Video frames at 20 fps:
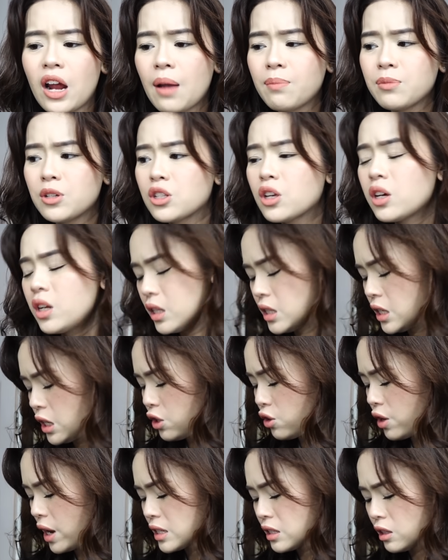I'm just going to take
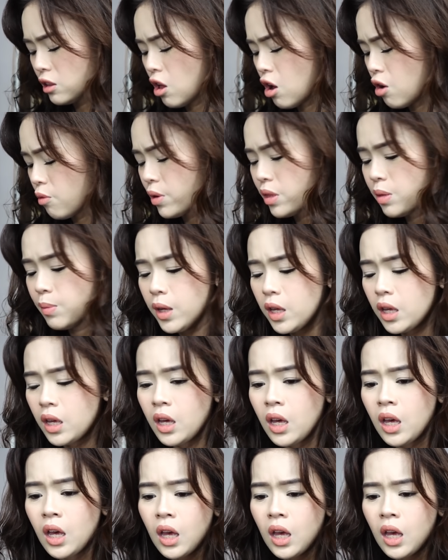you guys along with me,